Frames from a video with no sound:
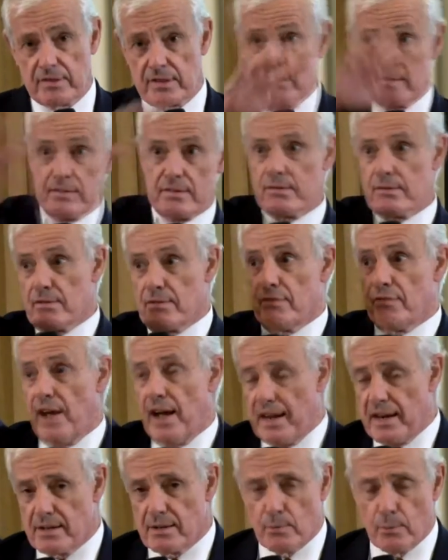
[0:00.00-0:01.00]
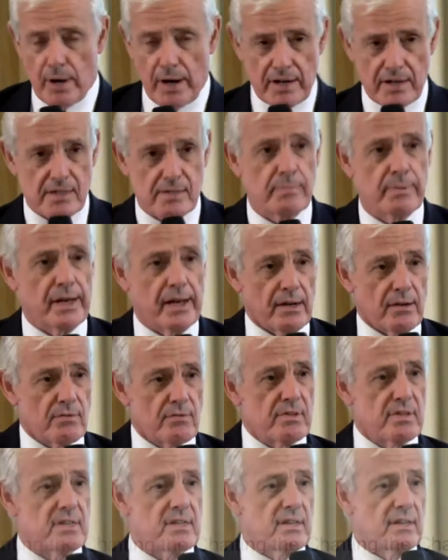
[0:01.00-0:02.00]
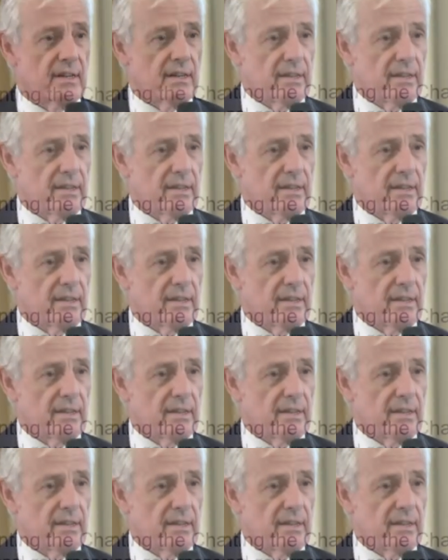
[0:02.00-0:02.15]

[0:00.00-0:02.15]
to sort of find a way to be interesting